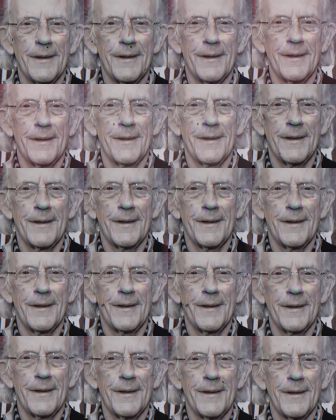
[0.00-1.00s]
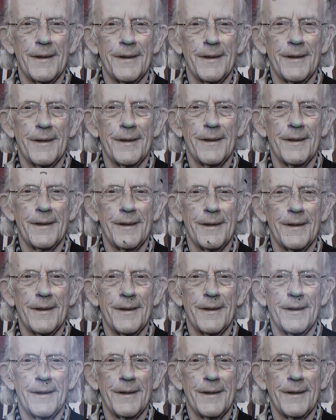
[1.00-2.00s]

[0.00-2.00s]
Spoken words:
Productions purchased the film rights to